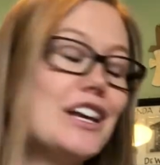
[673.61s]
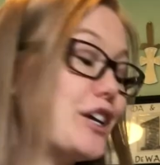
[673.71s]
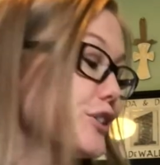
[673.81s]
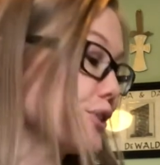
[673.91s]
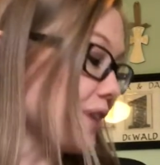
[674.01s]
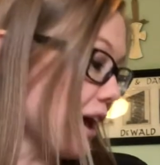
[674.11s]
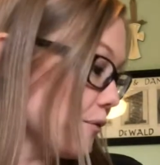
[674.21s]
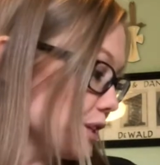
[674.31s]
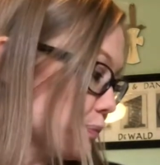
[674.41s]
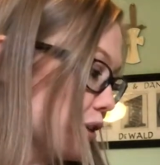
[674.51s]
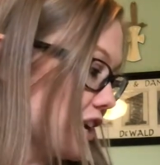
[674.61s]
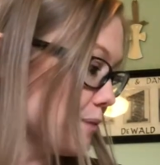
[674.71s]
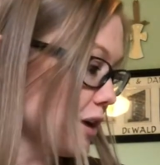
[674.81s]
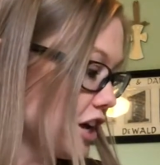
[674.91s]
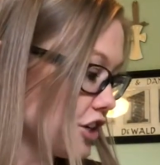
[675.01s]
So that was pretty
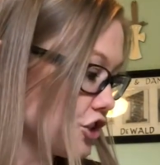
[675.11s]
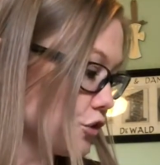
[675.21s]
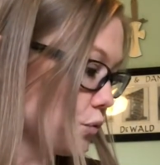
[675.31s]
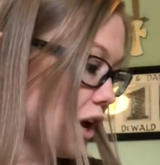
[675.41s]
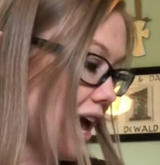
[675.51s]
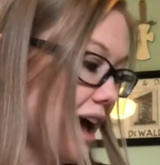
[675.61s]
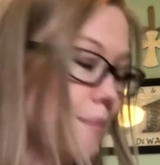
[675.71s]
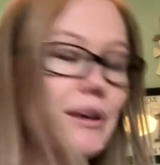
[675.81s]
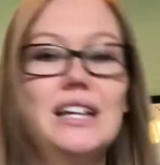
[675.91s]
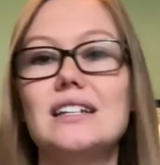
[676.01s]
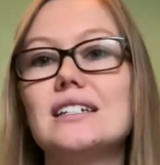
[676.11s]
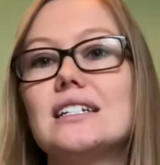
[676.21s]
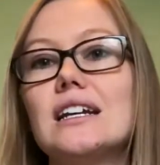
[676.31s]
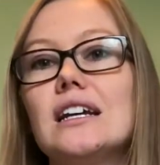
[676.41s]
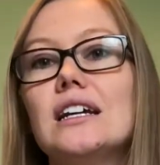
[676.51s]
much what
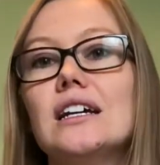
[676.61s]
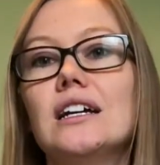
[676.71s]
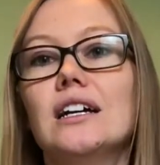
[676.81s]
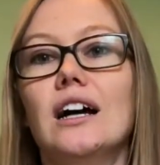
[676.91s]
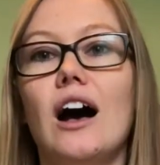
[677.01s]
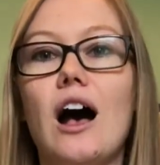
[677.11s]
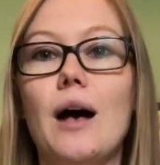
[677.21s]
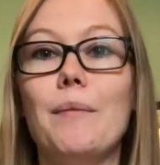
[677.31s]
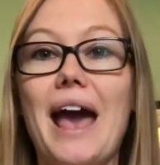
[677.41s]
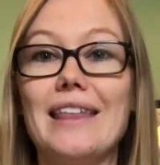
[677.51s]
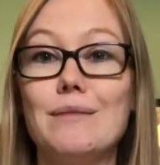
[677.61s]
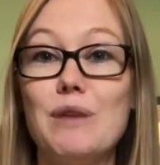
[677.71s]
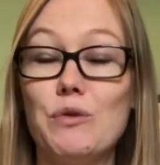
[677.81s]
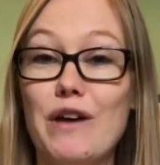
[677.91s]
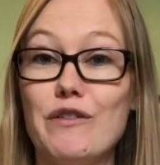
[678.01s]
happened at the
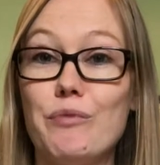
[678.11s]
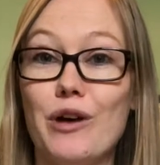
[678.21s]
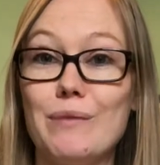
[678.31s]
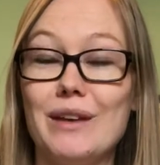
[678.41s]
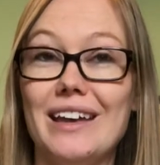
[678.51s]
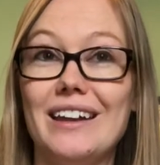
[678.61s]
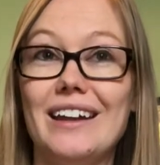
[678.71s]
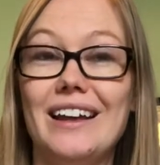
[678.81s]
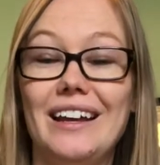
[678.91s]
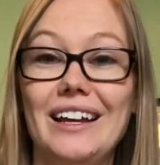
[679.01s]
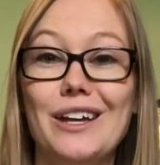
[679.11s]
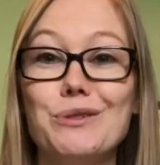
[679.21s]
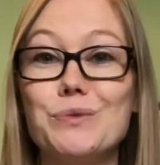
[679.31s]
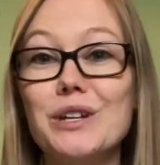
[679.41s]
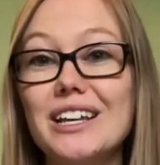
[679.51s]
midwife appointment. It
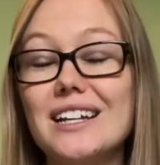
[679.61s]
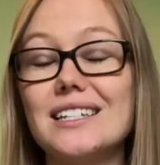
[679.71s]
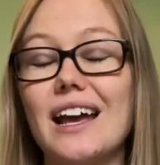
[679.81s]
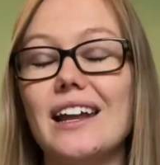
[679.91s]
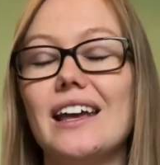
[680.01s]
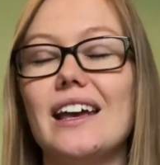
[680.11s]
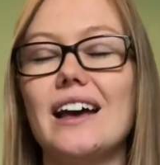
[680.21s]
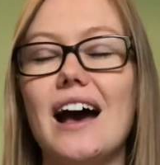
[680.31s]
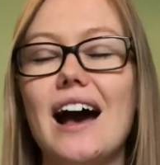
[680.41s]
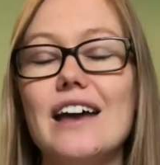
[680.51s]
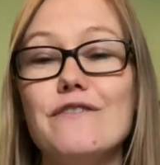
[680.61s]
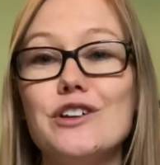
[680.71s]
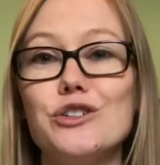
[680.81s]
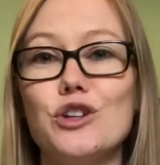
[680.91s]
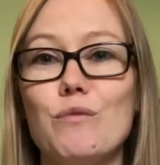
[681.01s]
was really exciting. I
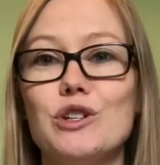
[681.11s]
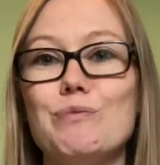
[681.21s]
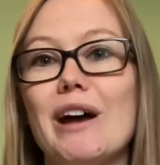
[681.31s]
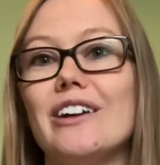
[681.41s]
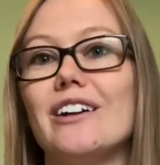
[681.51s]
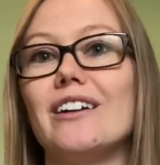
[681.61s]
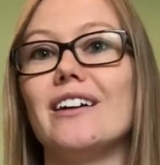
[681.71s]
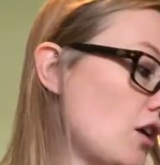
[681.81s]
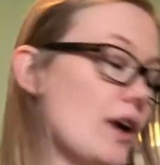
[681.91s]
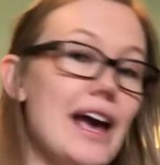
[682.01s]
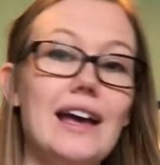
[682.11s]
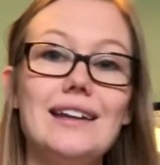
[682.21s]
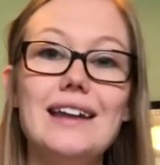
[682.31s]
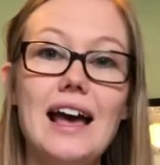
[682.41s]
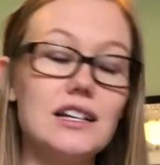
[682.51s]
feel so much better. Okay,
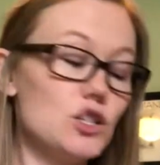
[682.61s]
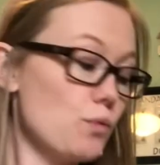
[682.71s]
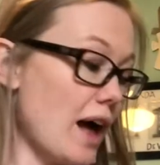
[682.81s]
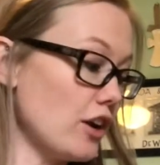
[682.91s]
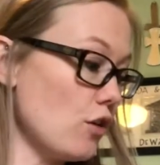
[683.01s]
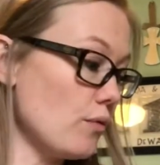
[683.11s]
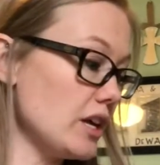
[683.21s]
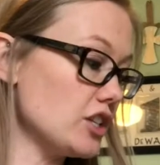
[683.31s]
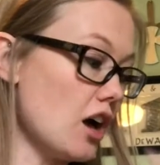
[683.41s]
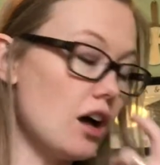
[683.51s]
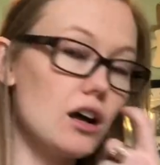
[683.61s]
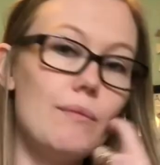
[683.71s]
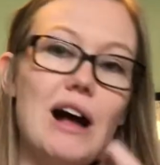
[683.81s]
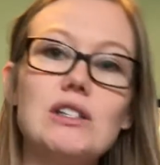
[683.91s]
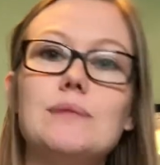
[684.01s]
next, why don't we talk
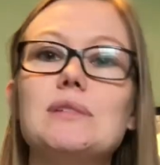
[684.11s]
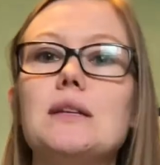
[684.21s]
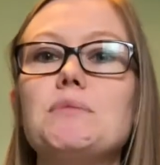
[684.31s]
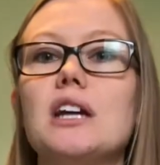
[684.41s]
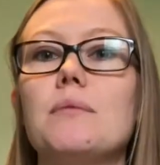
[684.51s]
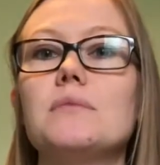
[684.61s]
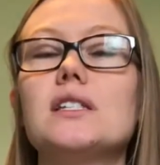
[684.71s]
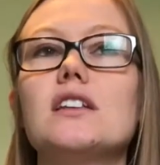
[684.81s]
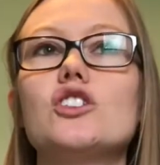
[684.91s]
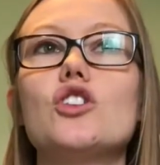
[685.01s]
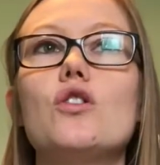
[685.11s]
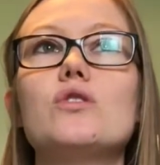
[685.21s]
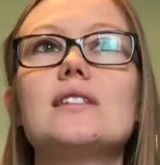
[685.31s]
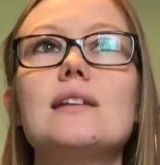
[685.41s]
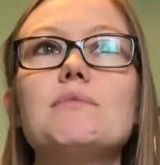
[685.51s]
about some symptoms? So
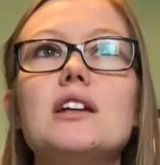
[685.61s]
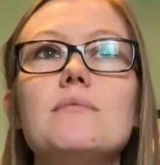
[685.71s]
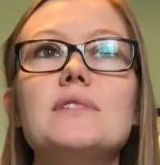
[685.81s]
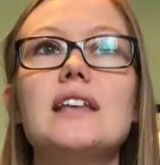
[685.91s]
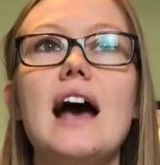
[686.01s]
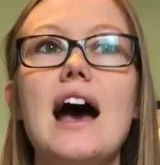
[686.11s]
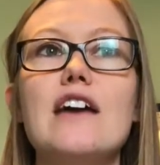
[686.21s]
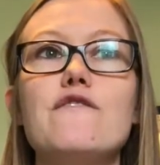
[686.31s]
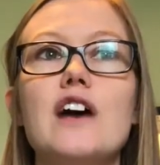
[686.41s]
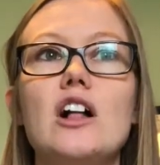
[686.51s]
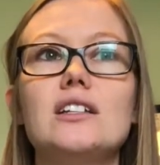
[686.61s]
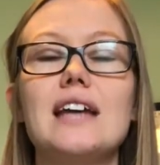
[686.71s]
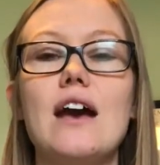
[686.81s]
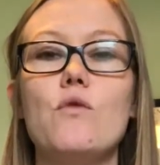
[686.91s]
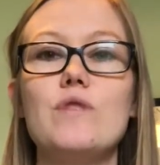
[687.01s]
symptoms that I felt
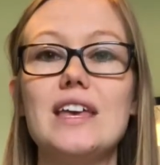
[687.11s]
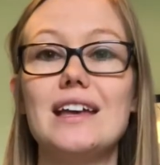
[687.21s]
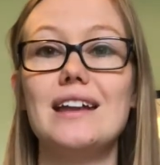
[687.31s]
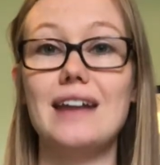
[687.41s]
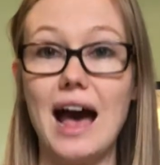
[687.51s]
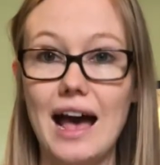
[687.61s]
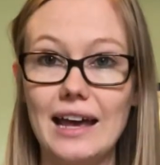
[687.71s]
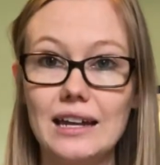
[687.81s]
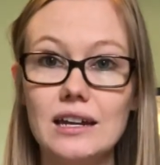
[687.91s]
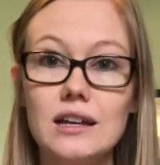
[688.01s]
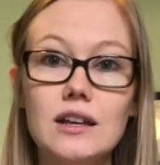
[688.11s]
at week 9